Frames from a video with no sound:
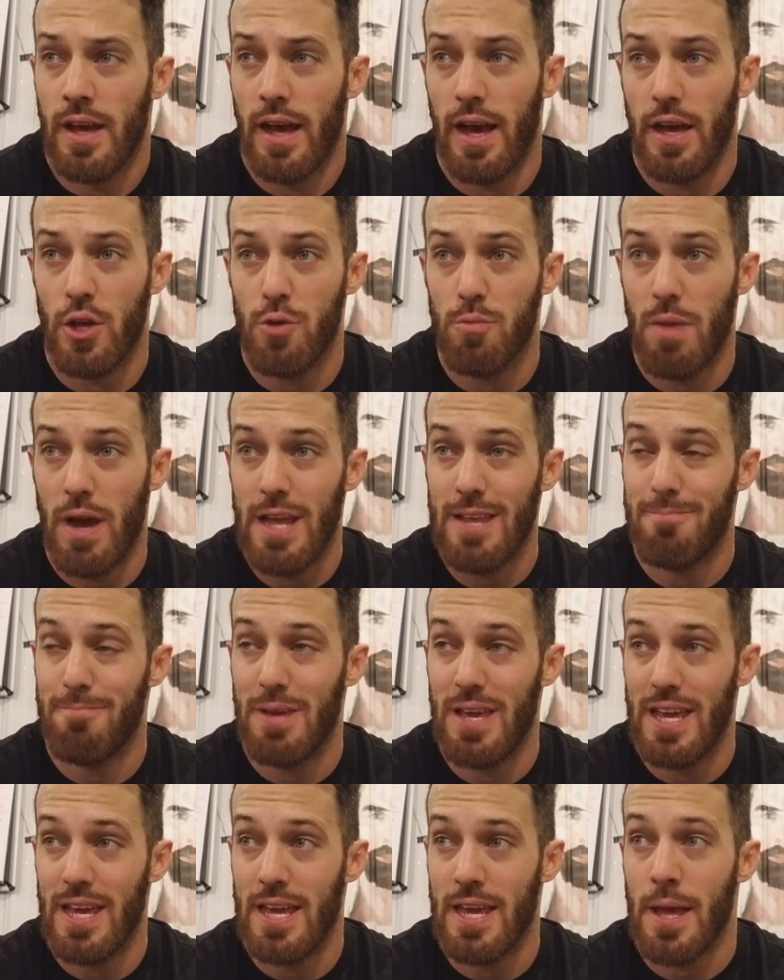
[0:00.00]
You might
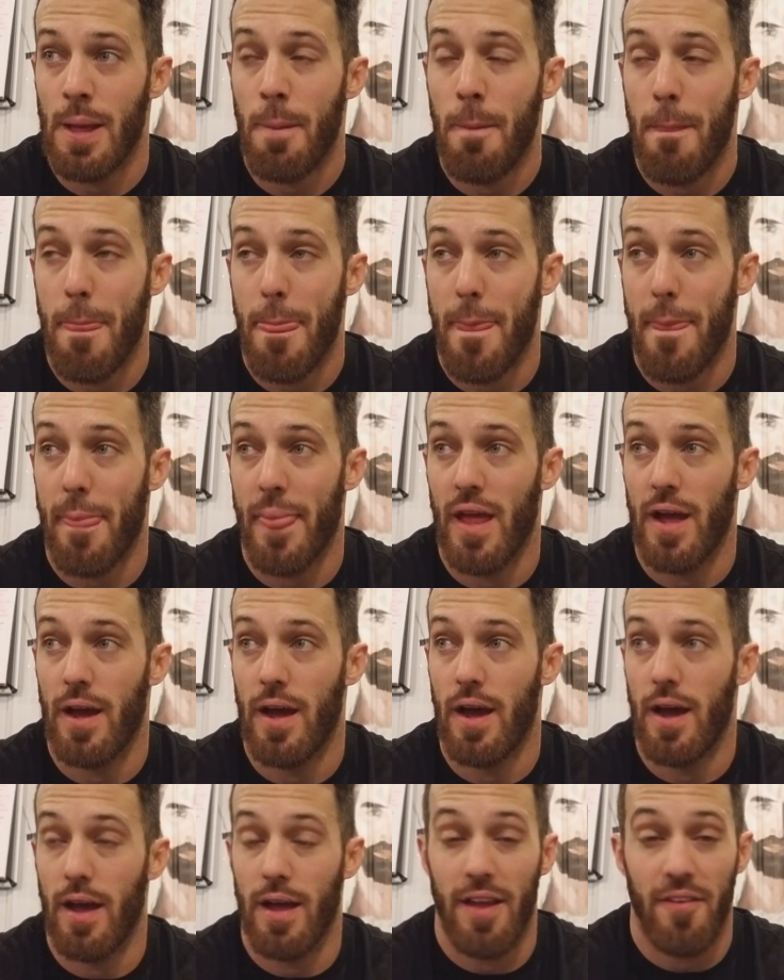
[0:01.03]
be,
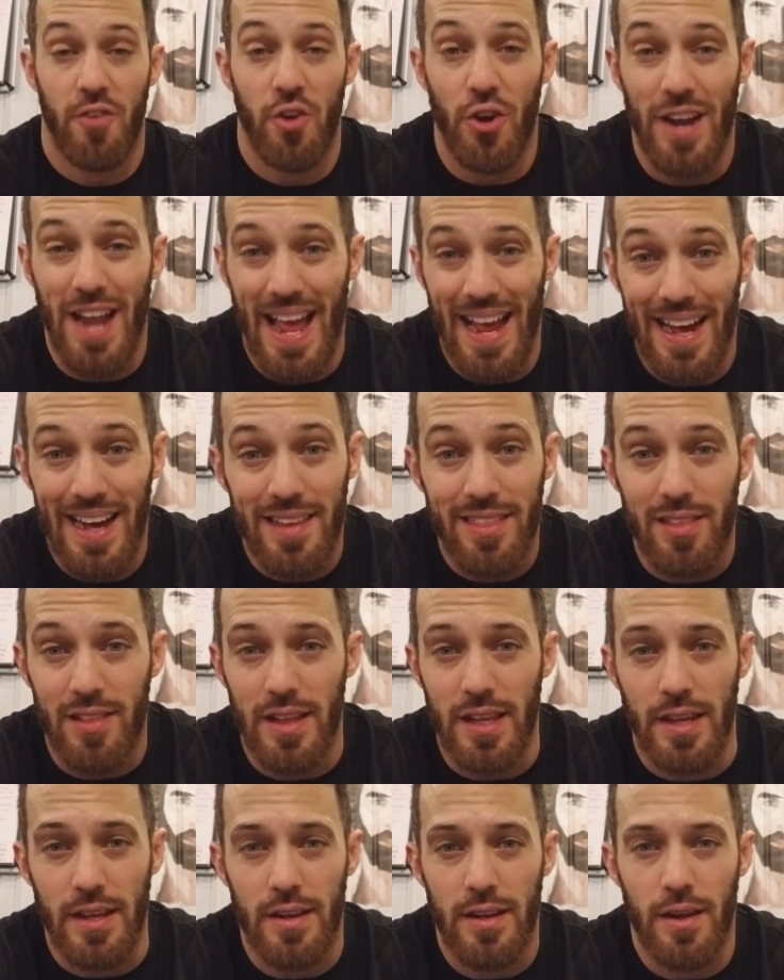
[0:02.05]
if you're an
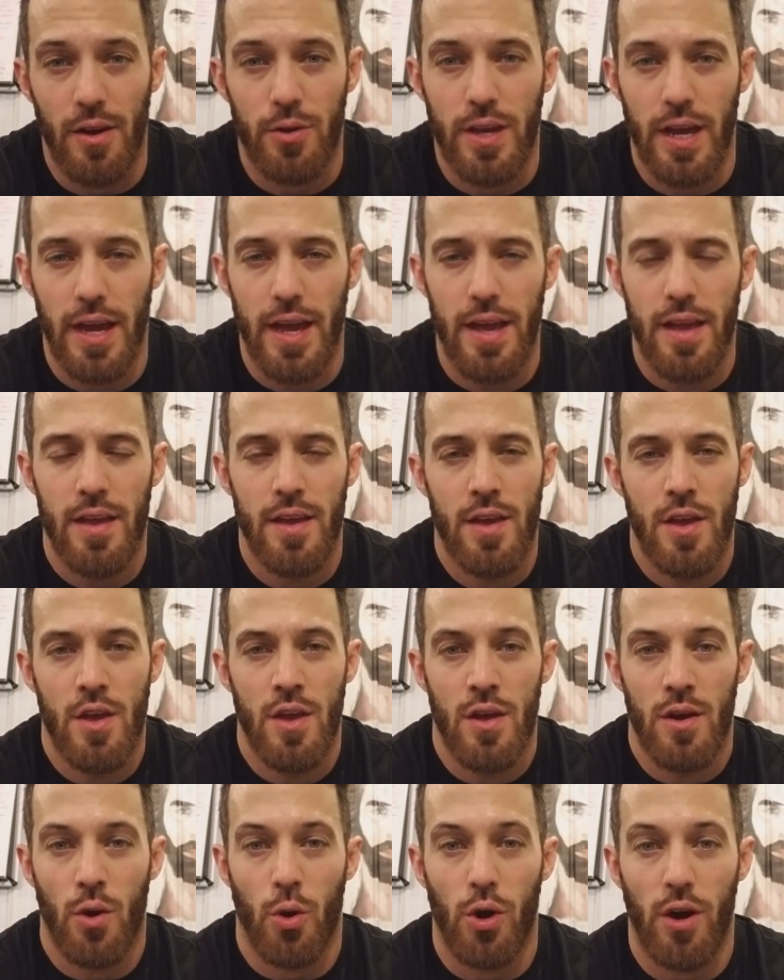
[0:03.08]
athlete, okay,
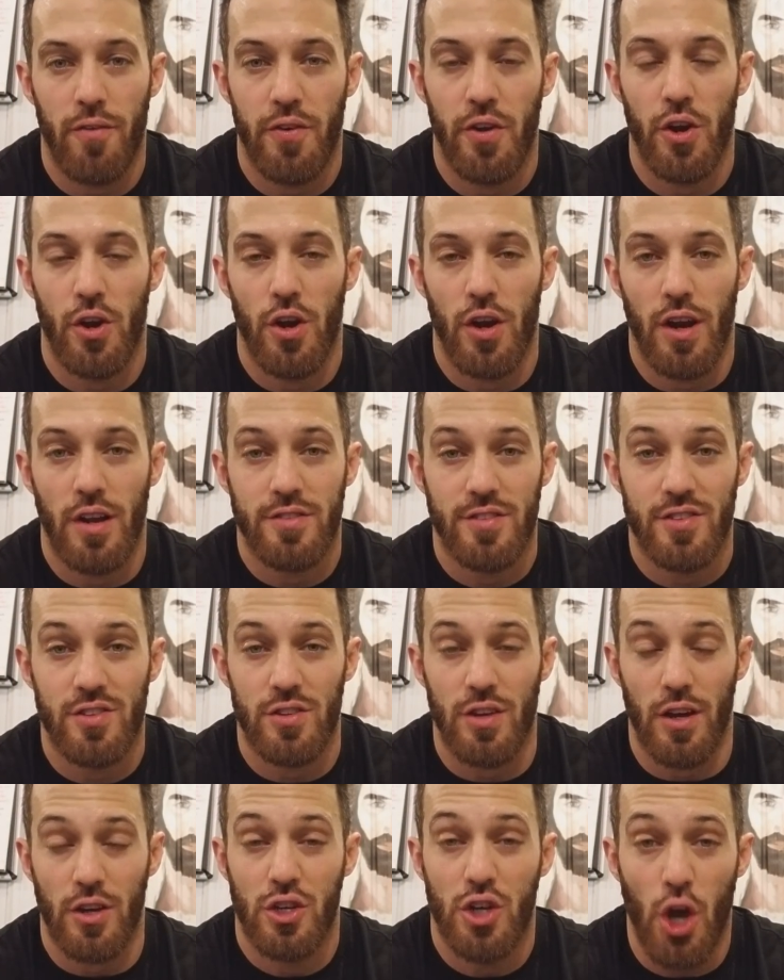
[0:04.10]
or if you're
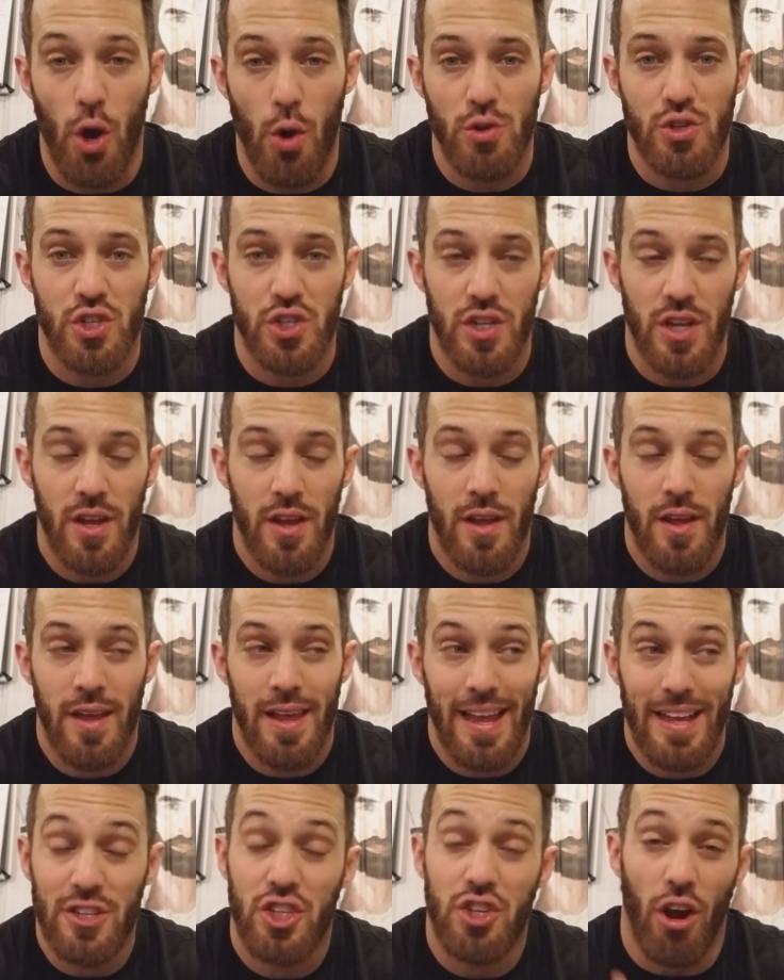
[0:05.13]
a coach
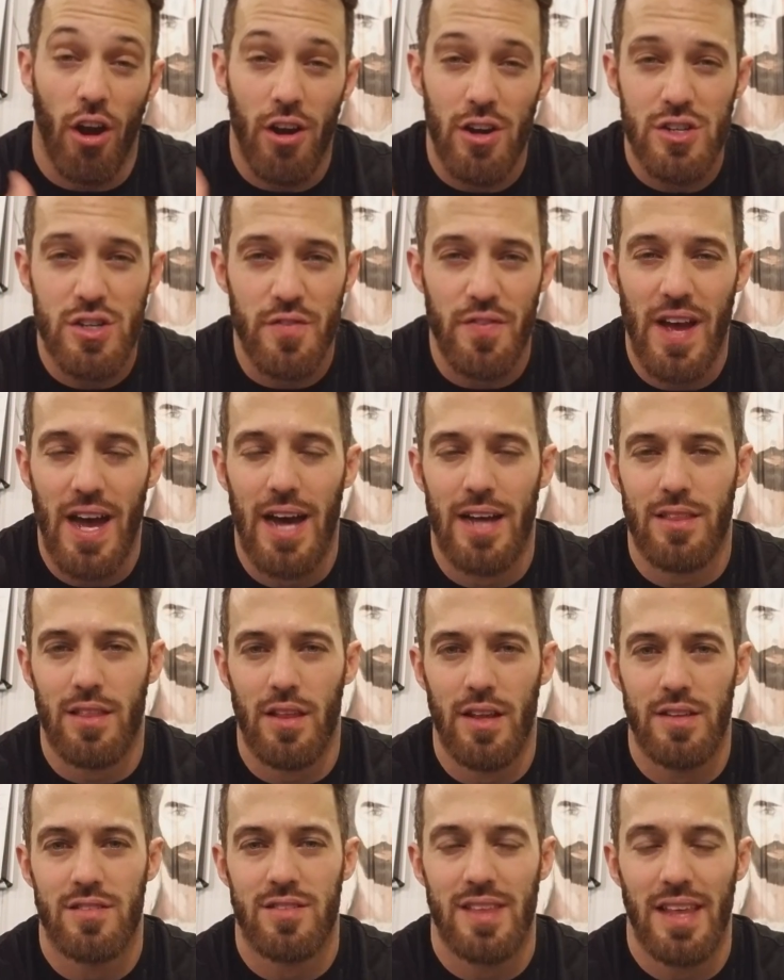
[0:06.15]
in charge of
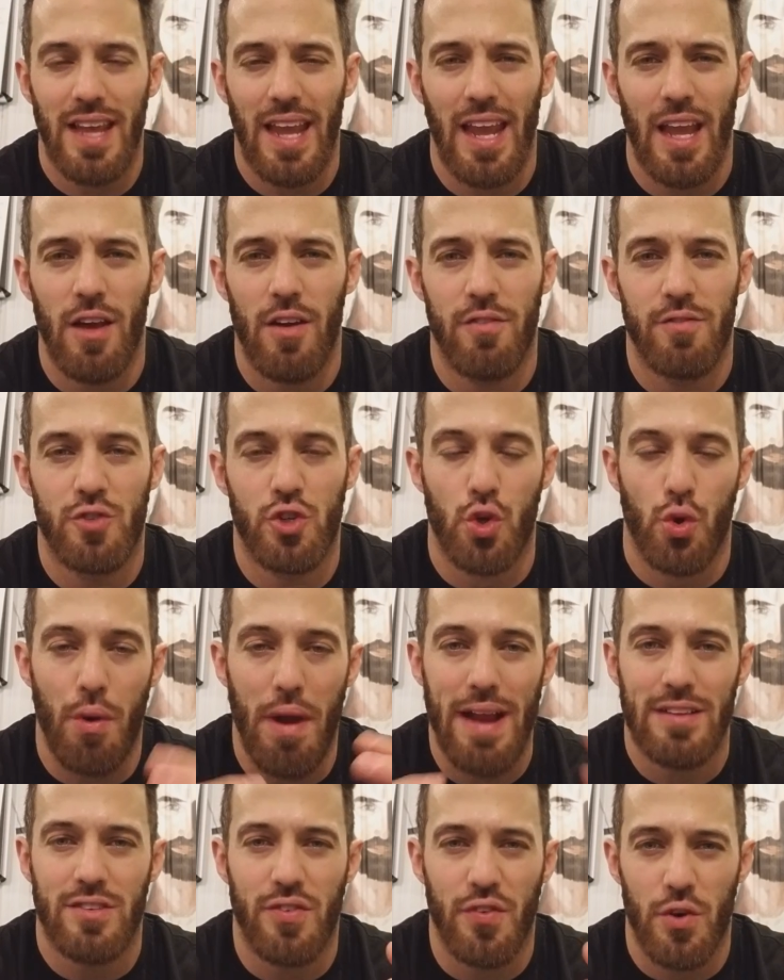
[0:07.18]
athletes, thinking of
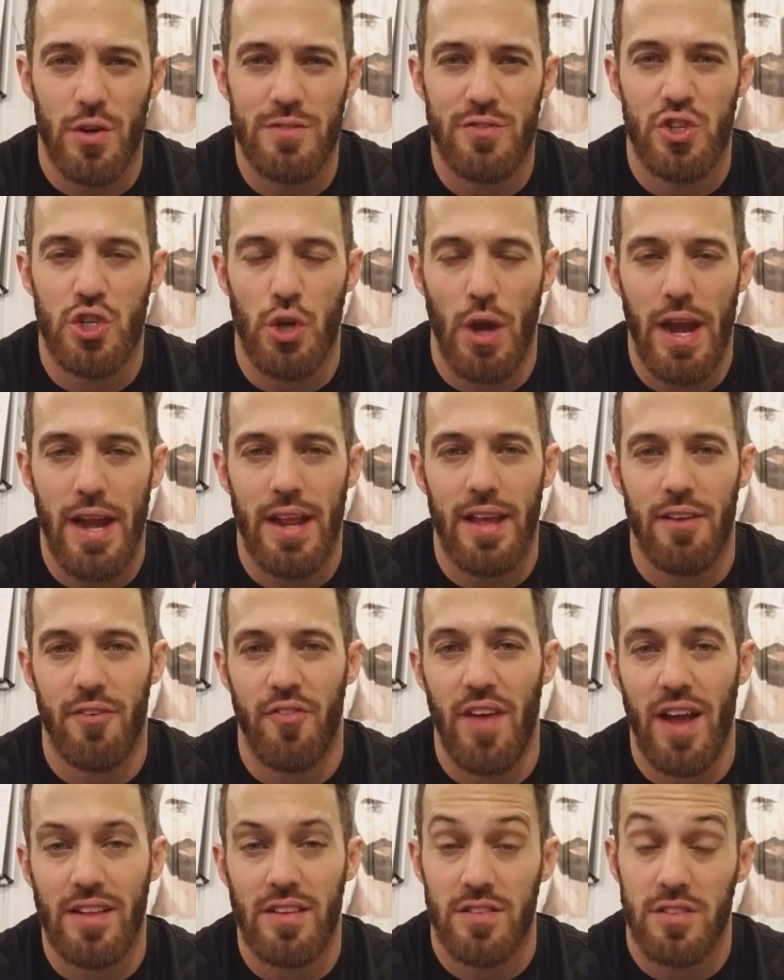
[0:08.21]
transfer of training
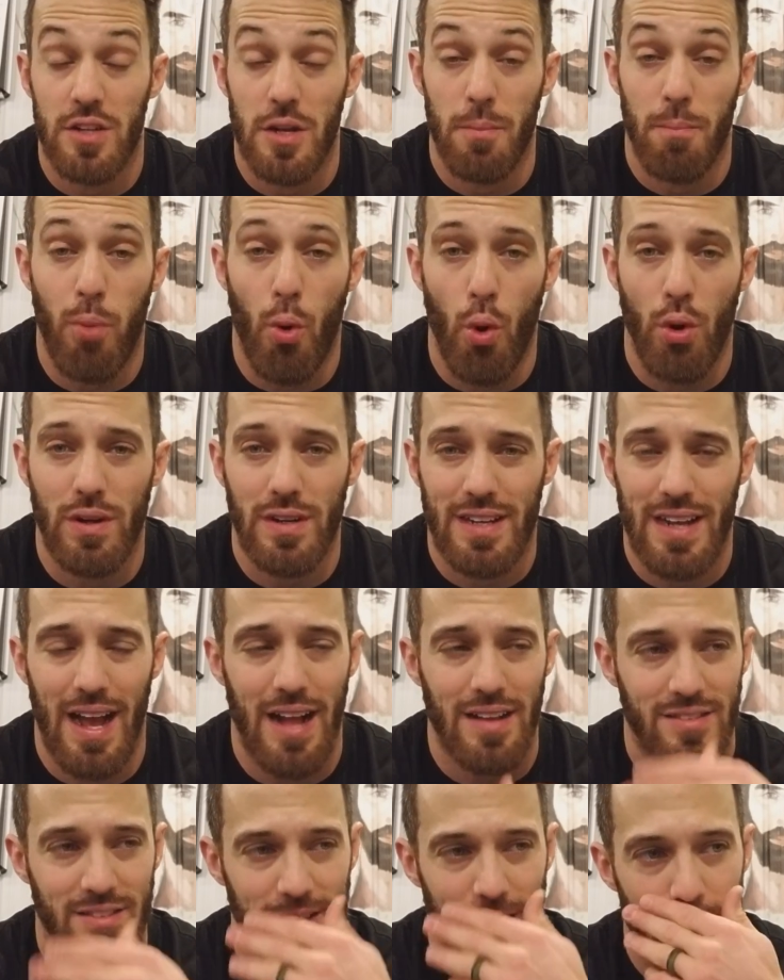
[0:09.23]
effect is an important
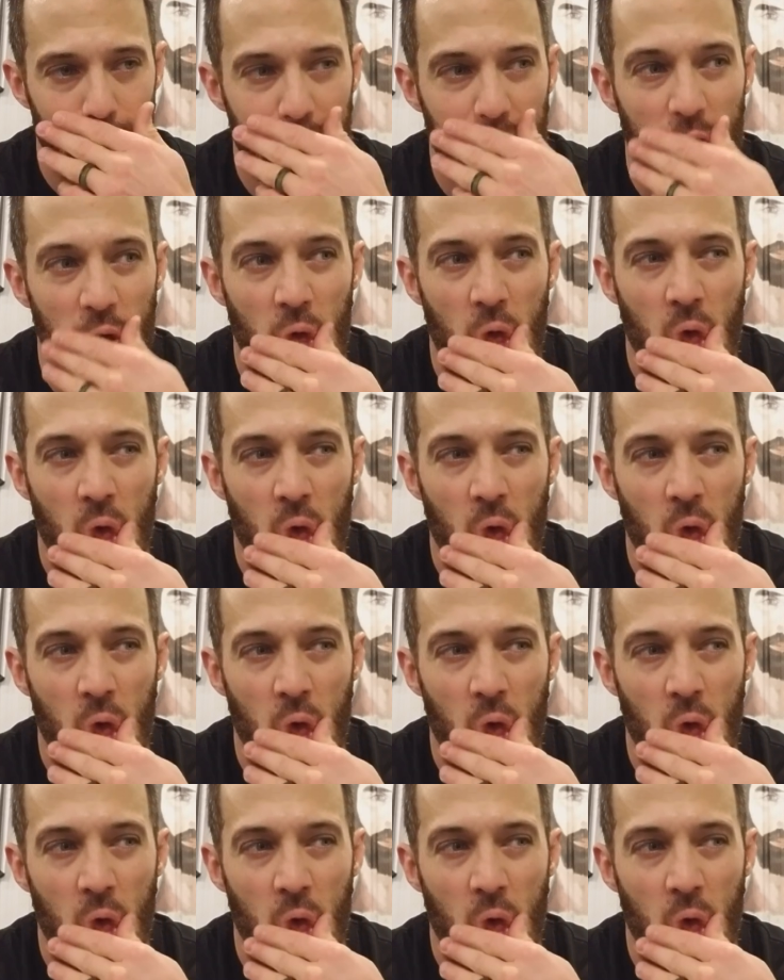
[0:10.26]
concept,